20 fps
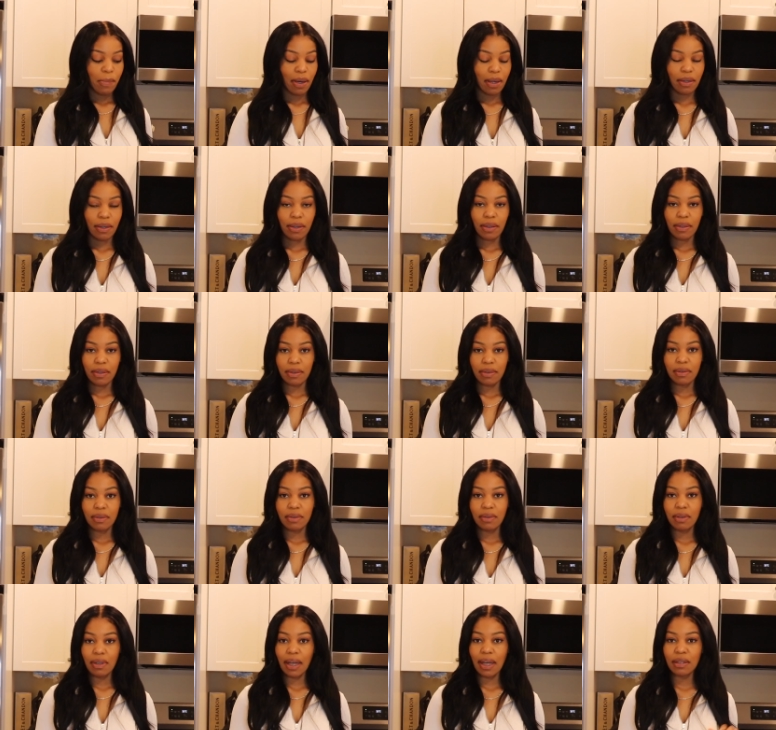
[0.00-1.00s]
butter
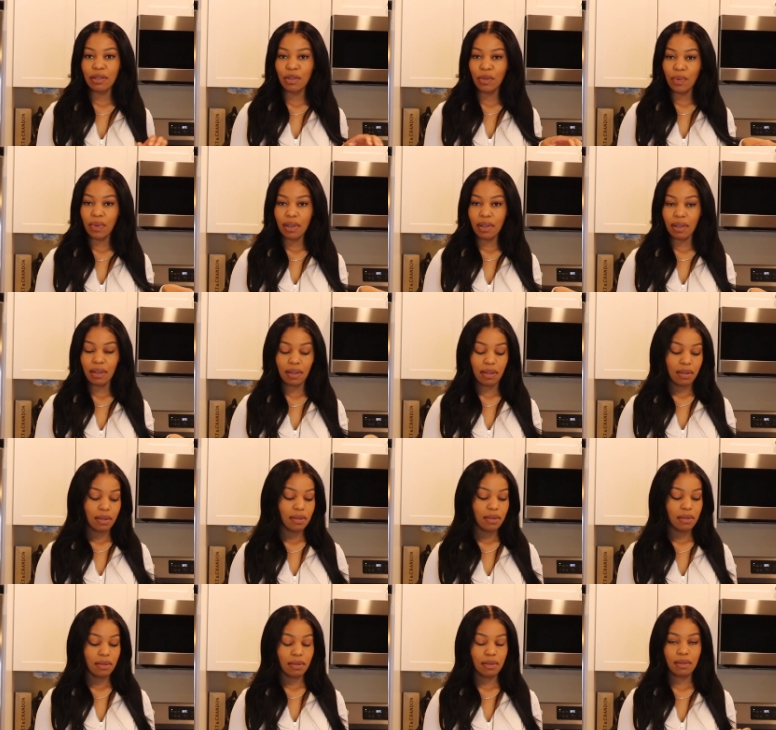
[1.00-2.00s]
into a
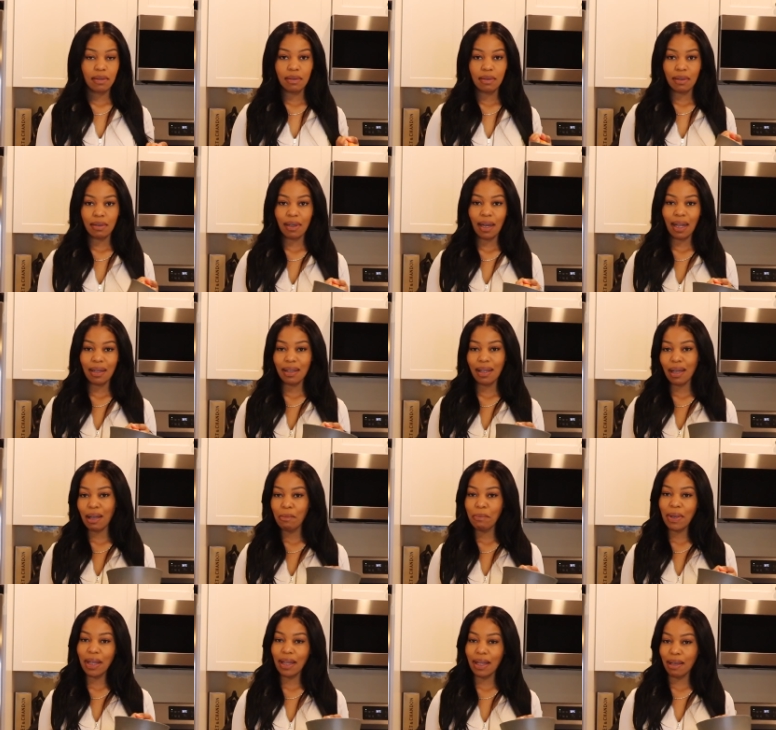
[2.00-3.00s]
kind of like a
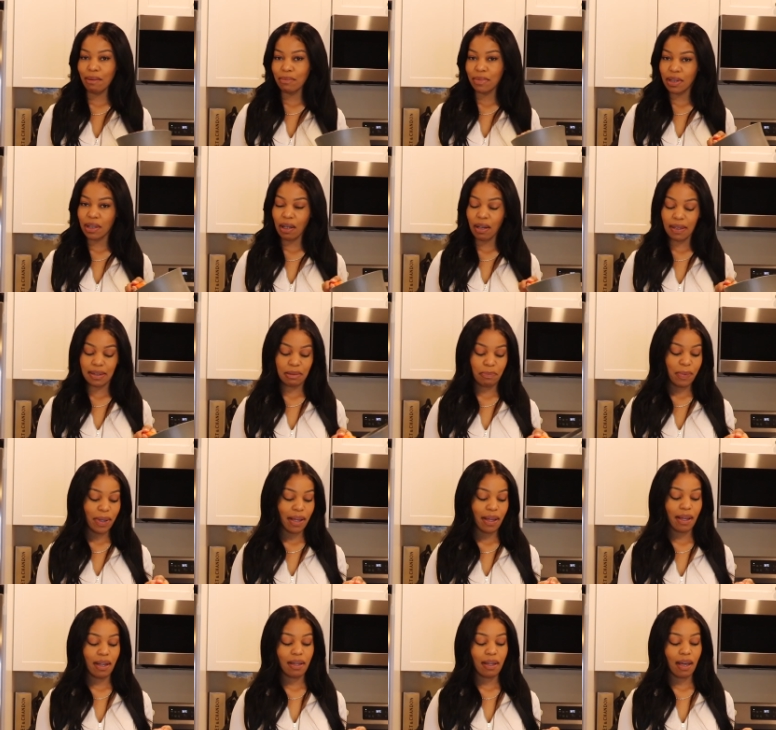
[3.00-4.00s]
medium
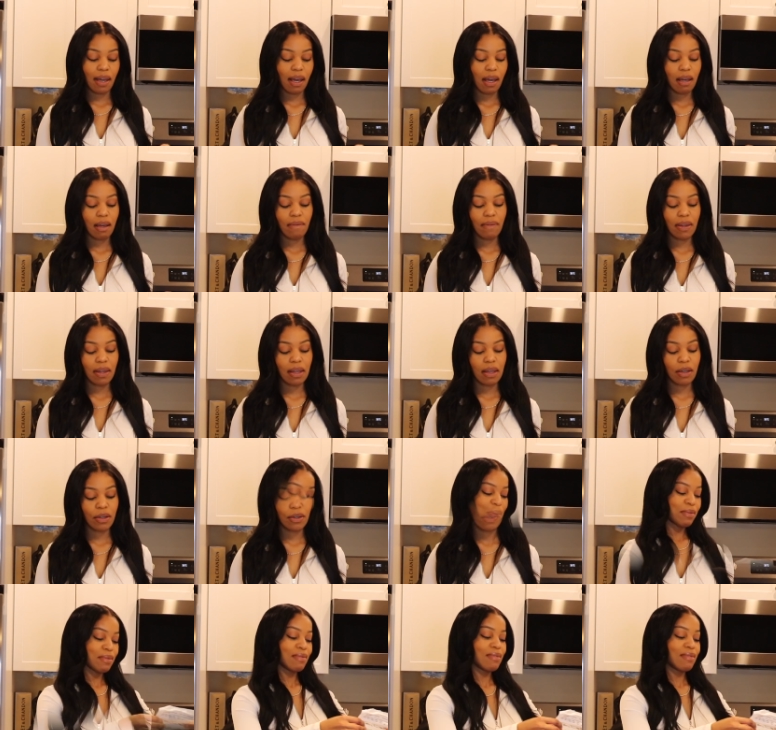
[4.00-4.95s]
saucepan like I have here.